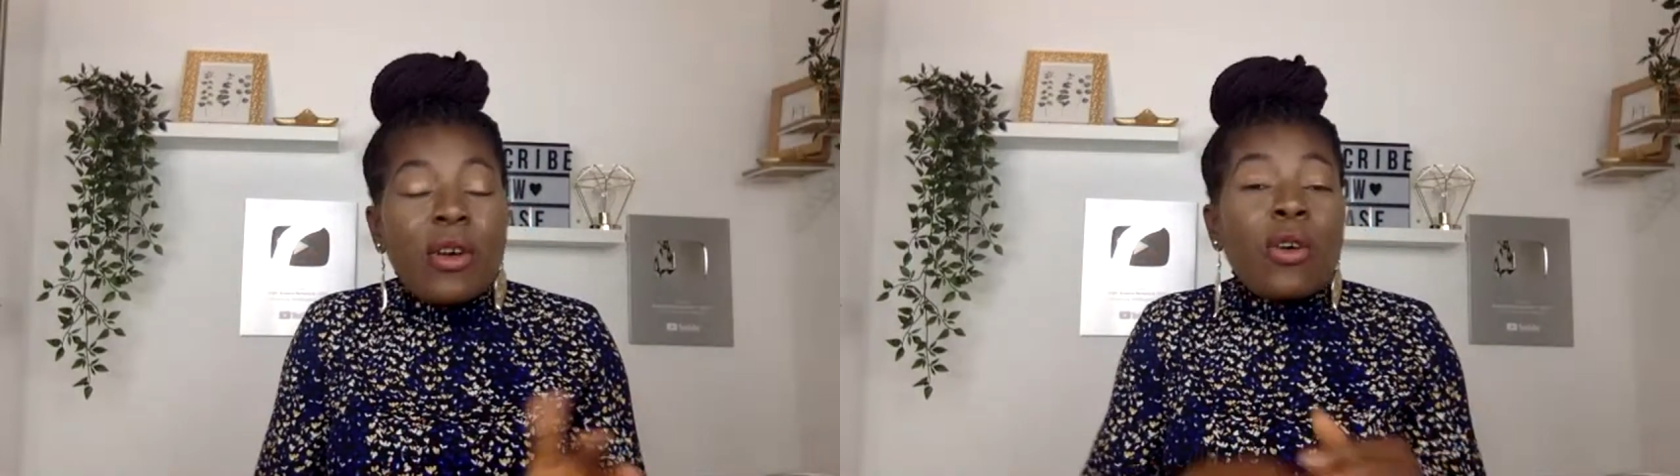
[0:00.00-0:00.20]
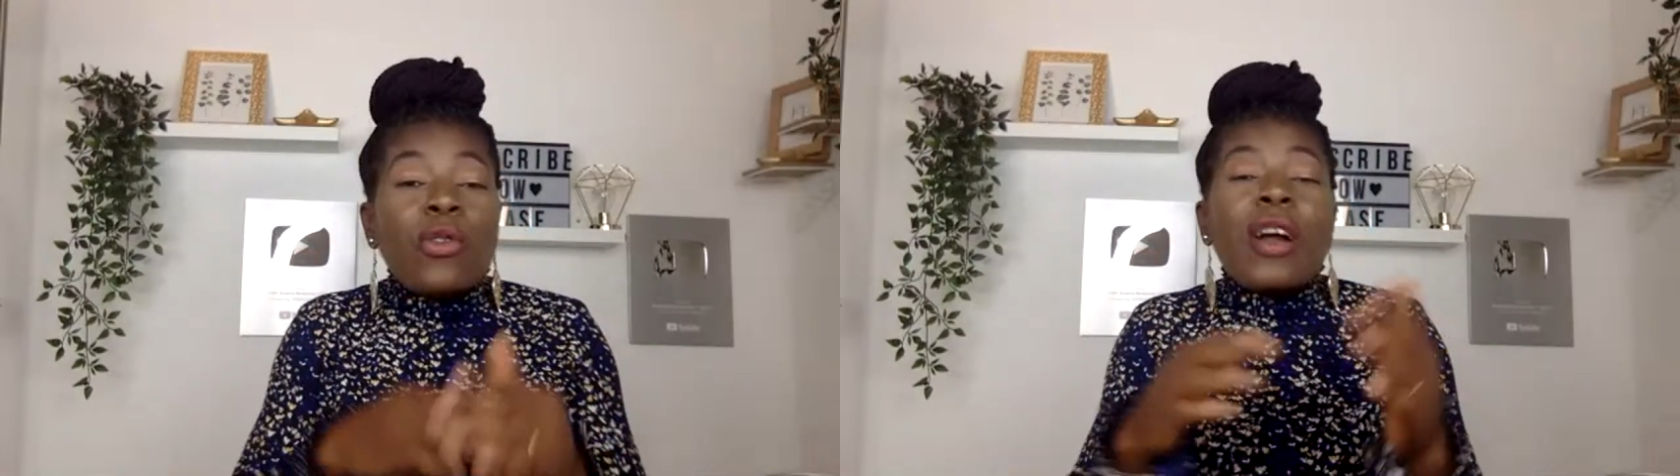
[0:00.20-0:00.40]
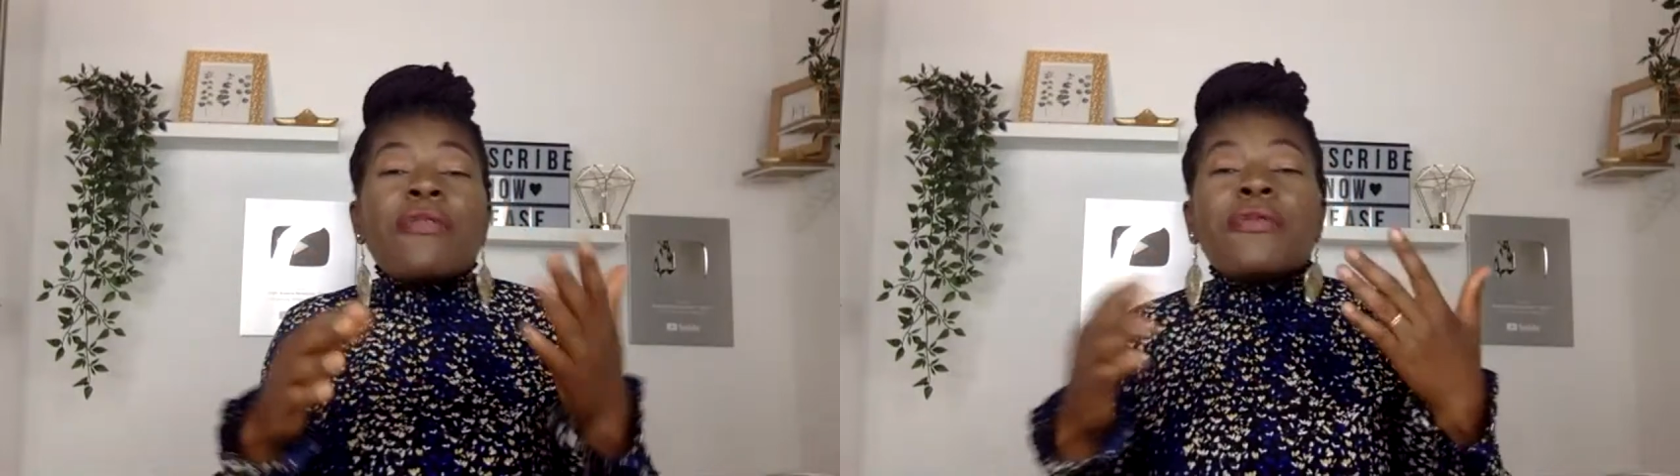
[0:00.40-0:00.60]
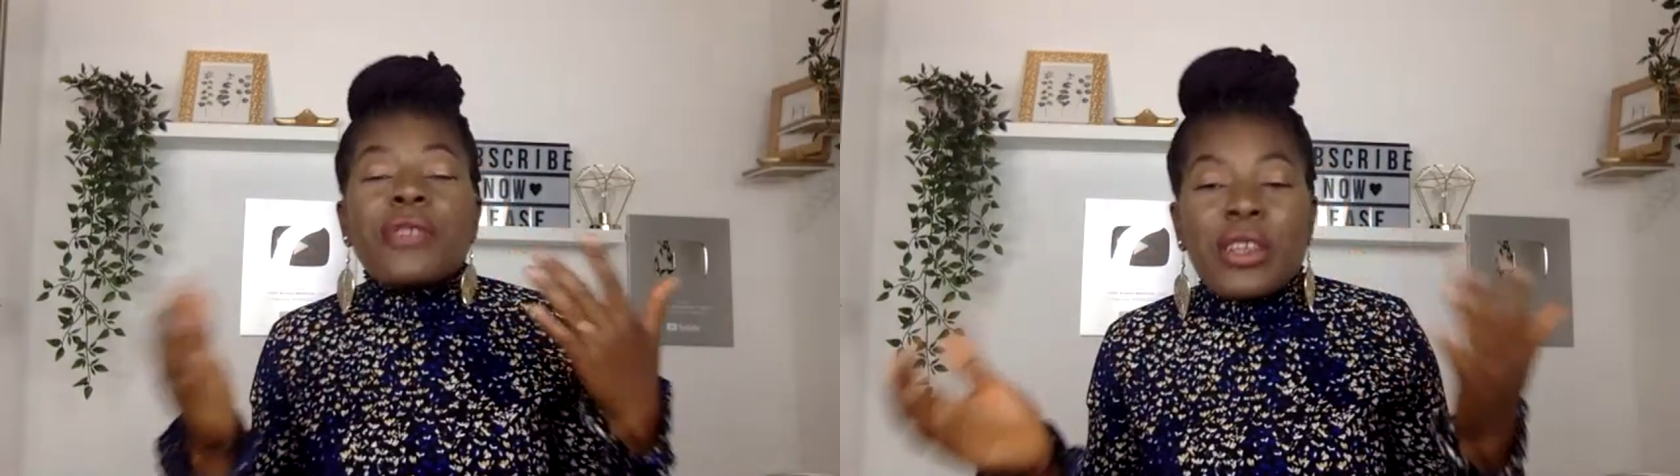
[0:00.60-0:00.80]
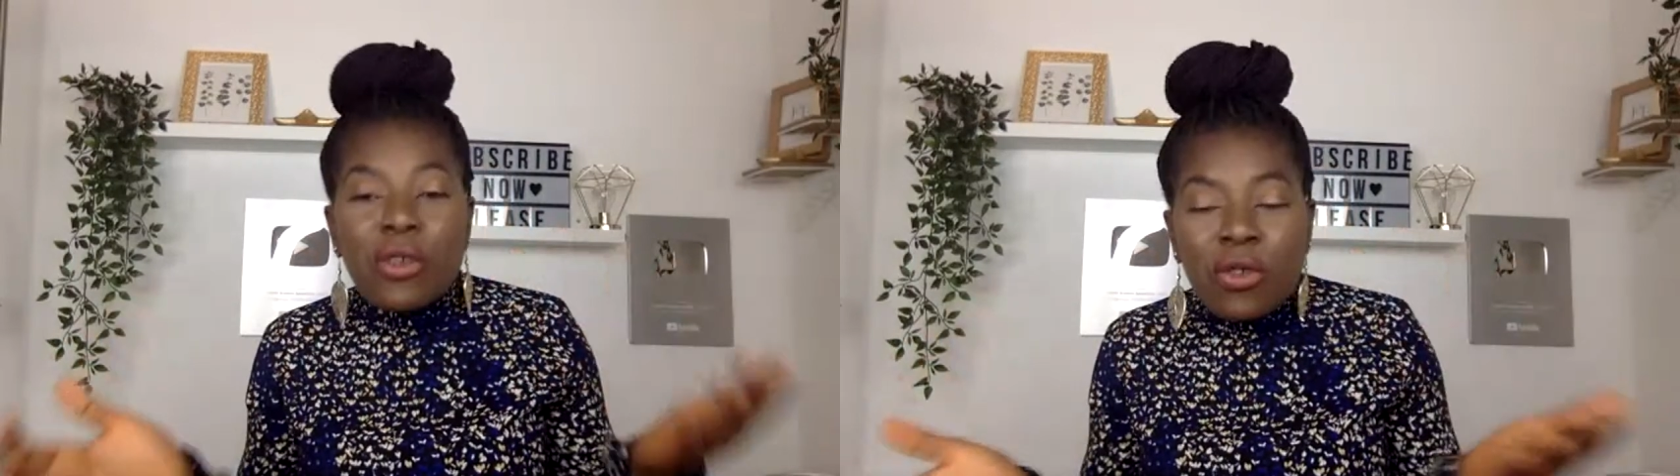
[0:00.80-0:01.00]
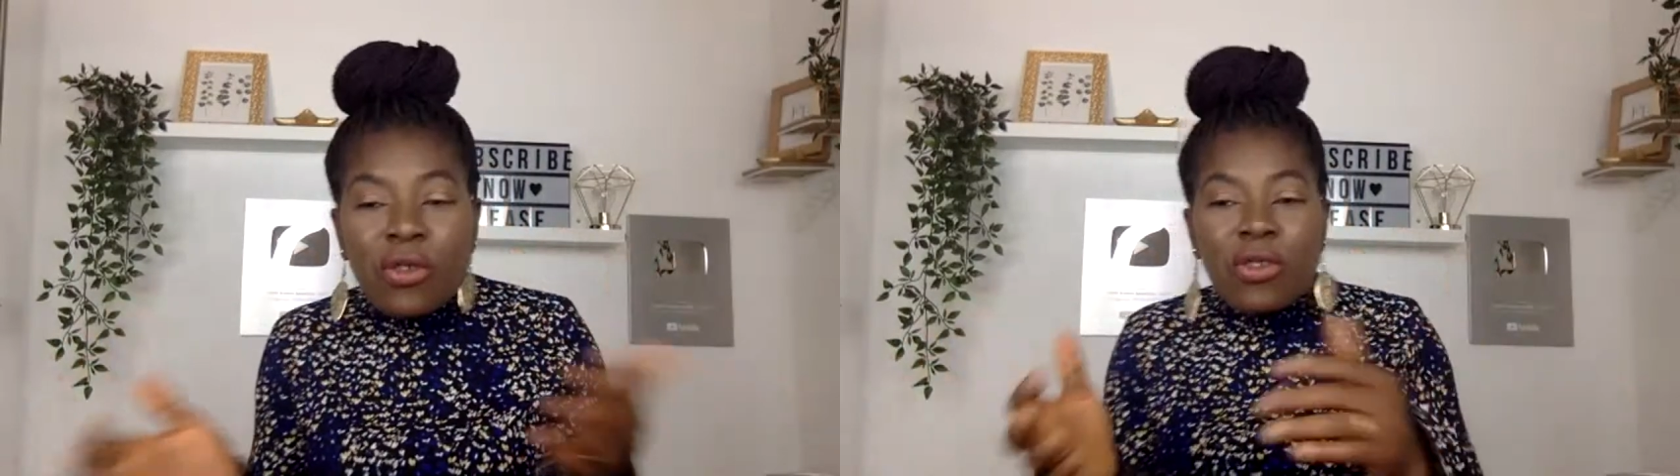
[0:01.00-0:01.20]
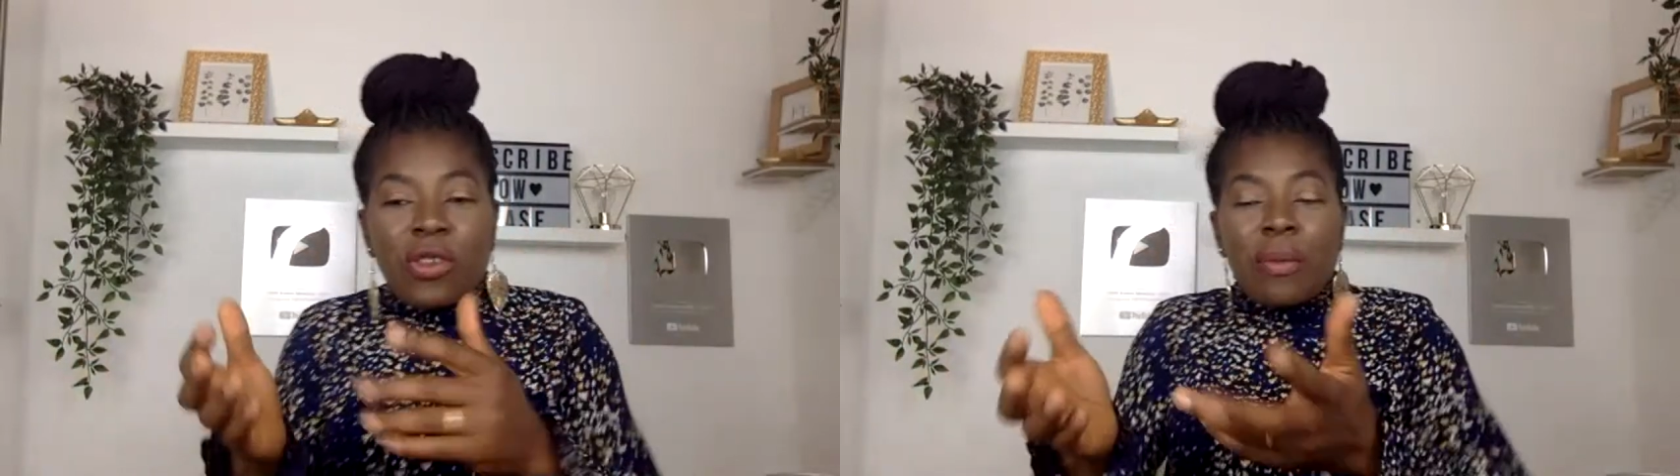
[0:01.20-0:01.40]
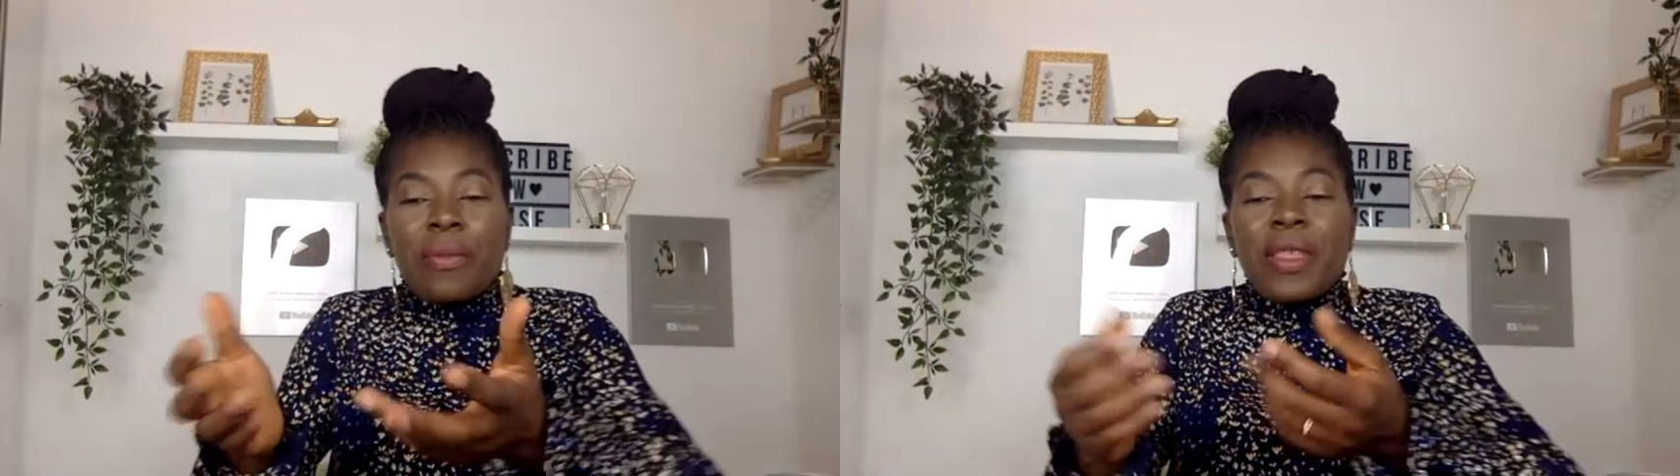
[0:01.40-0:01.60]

or you have reduced some